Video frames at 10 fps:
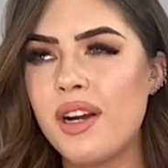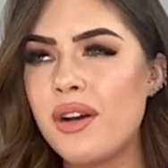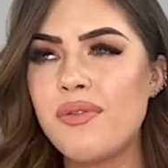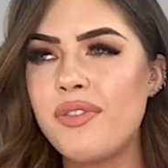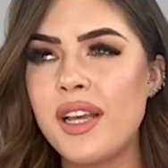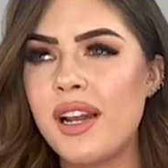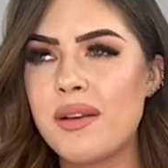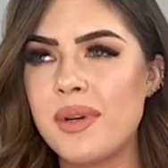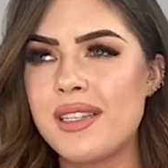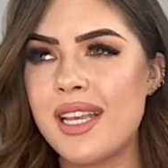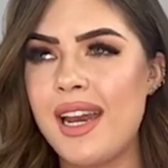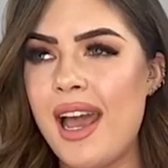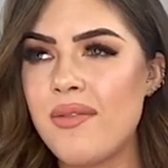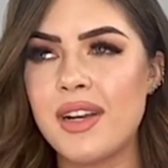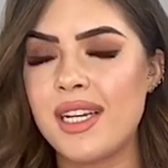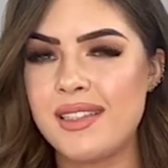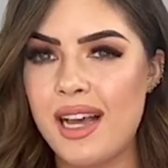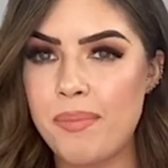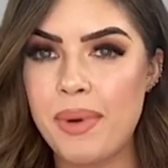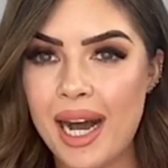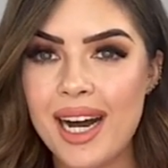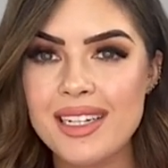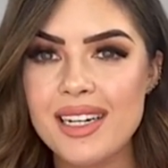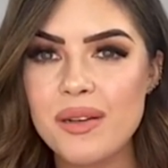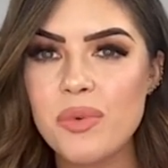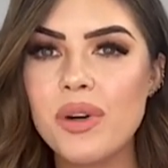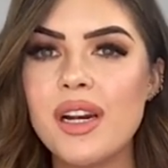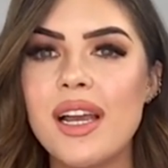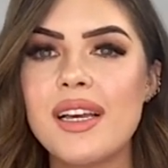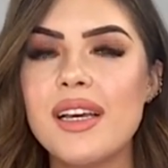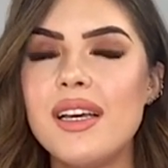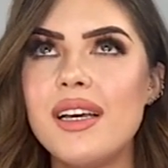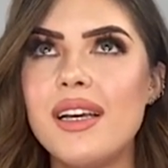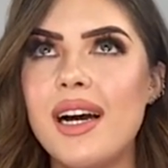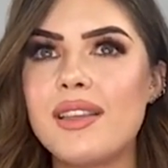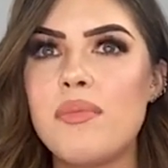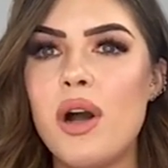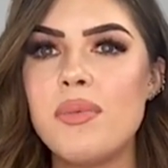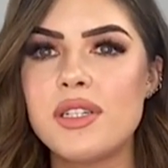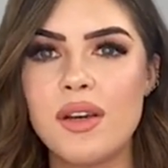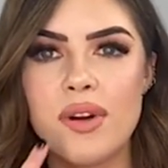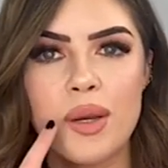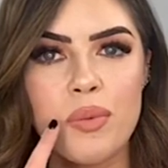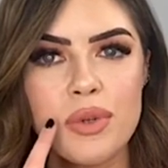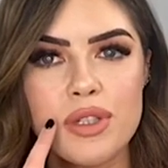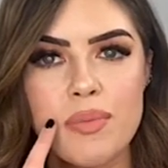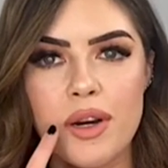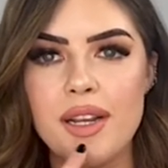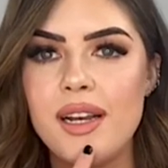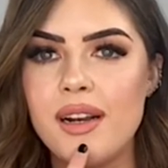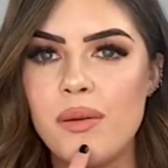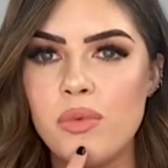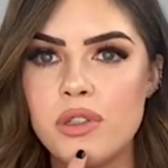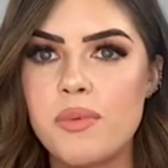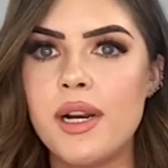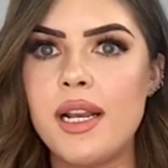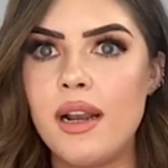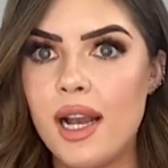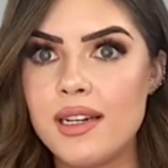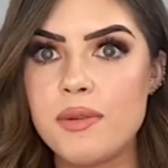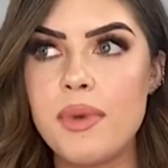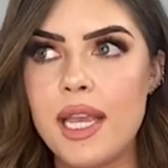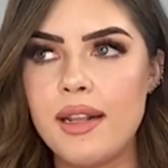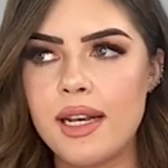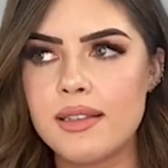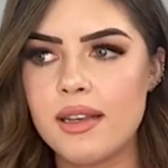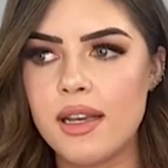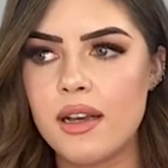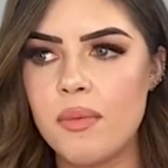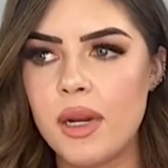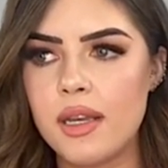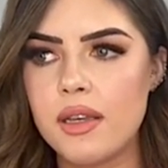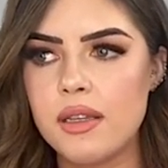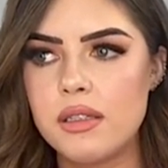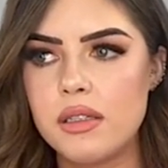I don't feel like my skin ever gets that bad anymore. Like, at the moment I have like one spot here and one spot here, and to me that's like, I'm like,